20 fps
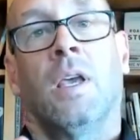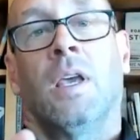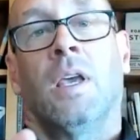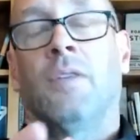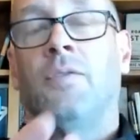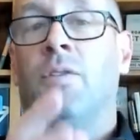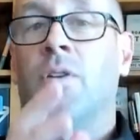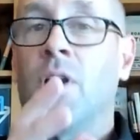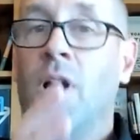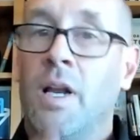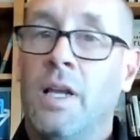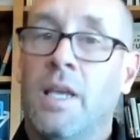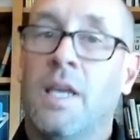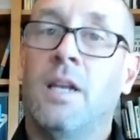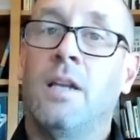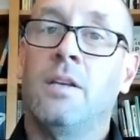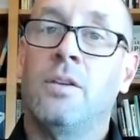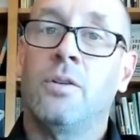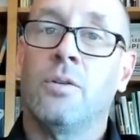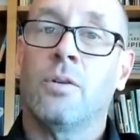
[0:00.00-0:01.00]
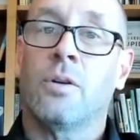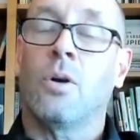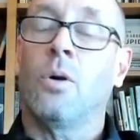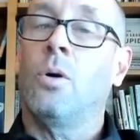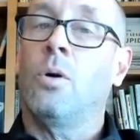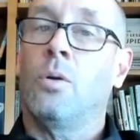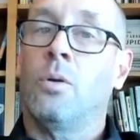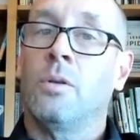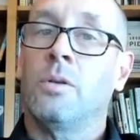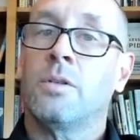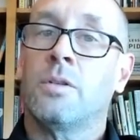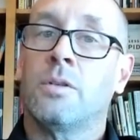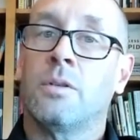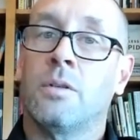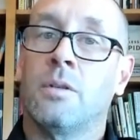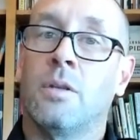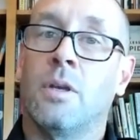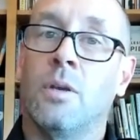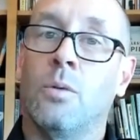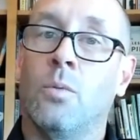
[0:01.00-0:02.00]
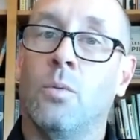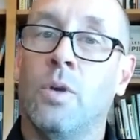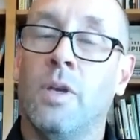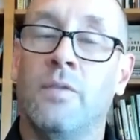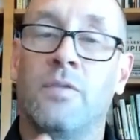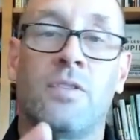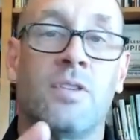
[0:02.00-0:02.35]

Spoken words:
If you're not getting to your goals that we've